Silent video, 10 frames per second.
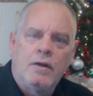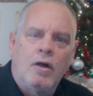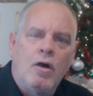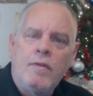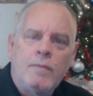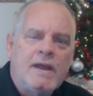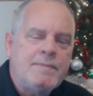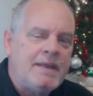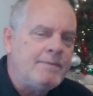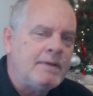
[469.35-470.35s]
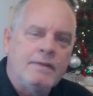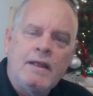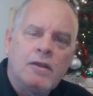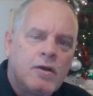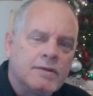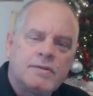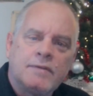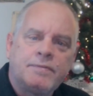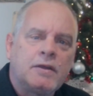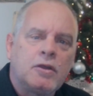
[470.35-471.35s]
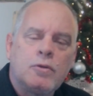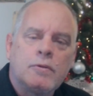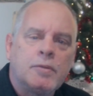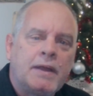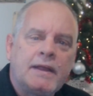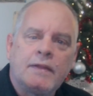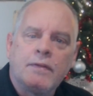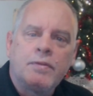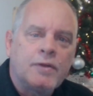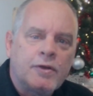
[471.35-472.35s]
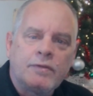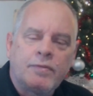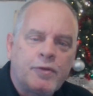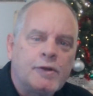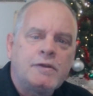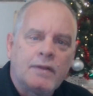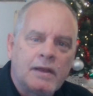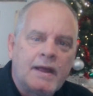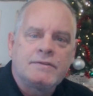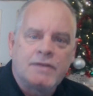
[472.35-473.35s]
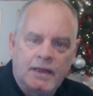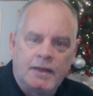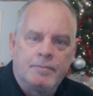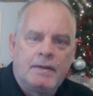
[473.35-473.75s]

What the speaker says: all the way up, even they lost their fucking quarterback in the third to the last game.